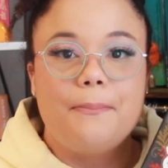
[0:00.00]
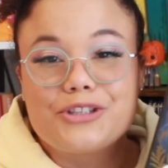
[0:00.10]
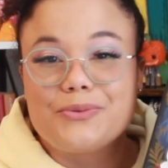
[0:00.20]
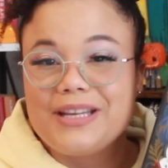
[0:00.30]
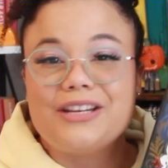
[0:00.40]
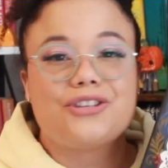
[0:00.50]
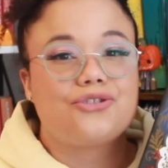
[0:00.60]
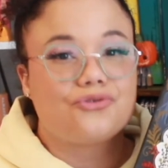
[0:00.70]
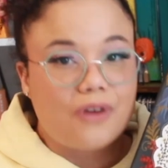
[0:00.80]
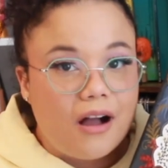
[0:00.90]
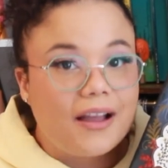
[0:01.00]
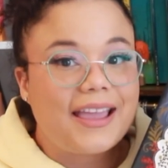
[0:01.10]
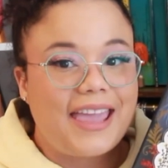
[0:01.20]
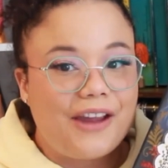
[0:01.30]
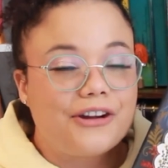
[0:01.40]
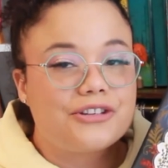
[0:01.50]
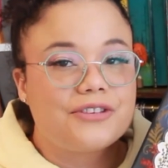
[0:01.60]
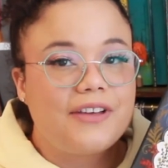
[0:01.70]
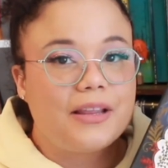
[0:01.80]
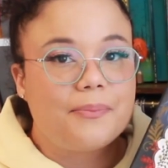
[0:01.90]
also need strong character
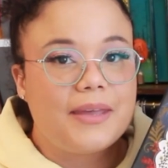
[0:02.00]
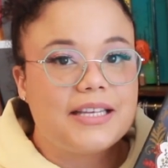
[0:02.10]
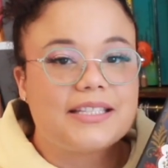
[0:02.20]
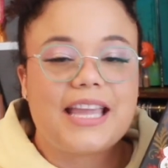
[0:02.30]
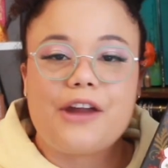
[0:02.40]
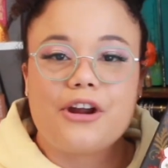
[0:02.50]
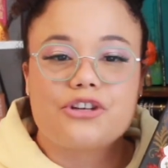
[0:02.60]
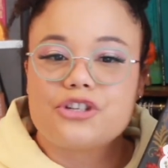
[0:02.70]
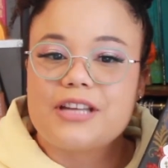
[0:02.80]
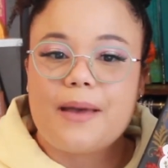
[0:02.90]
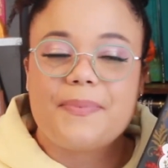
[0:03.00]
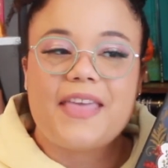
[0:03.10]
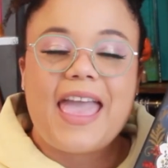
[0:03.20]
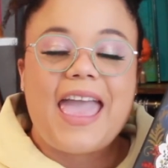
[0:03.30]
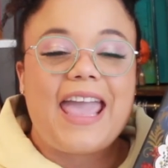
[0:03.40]
development, character depth,